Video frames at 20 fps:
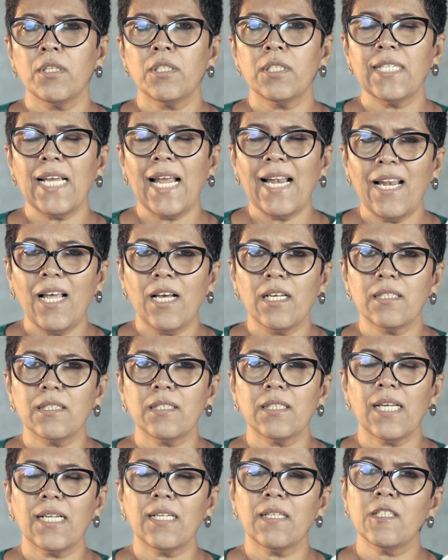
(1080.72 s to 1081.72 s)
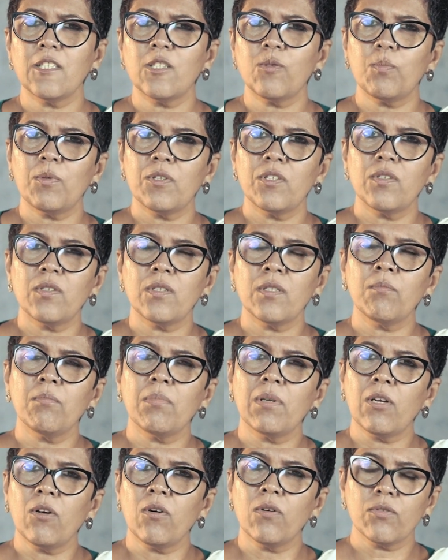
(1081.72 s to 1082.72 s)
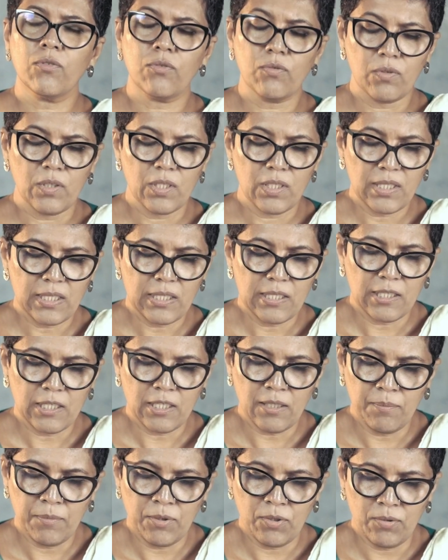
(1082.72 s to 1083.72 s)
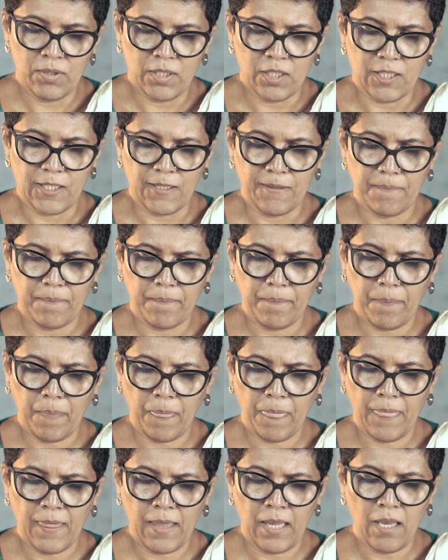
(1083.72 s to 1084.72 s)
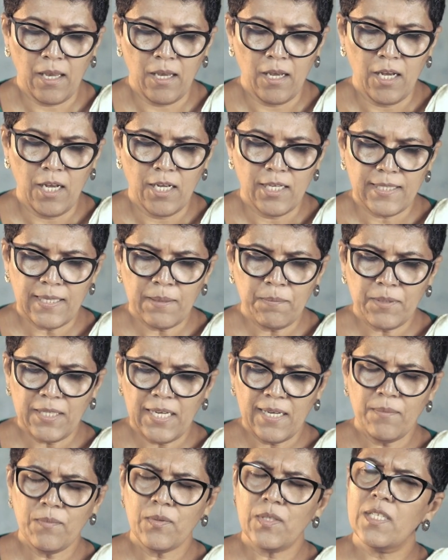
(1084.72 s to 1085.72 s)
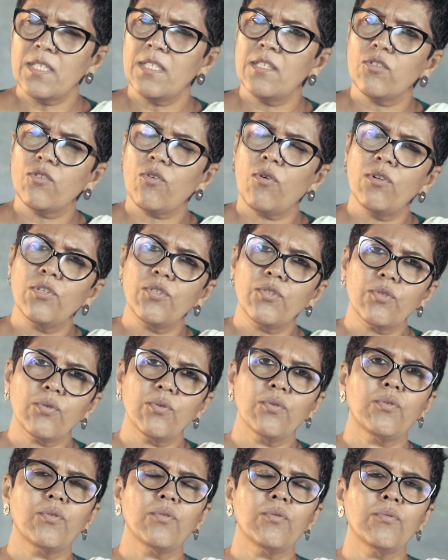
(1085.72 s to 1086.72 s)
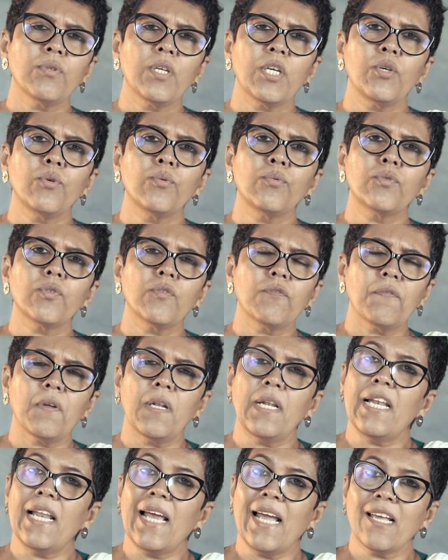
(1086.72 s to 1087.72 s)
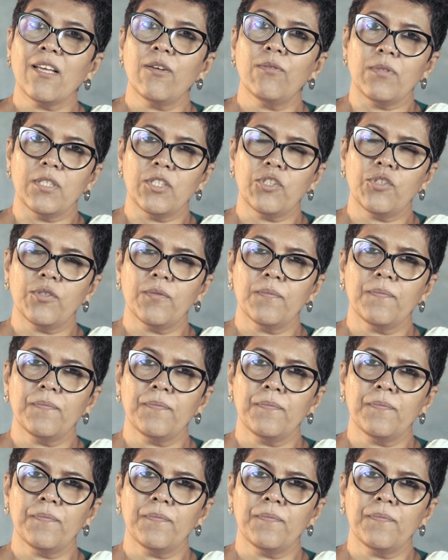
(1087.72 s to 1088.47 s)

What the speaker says: tell us that this person belongs to this community. Sometimes it is also through the use of language.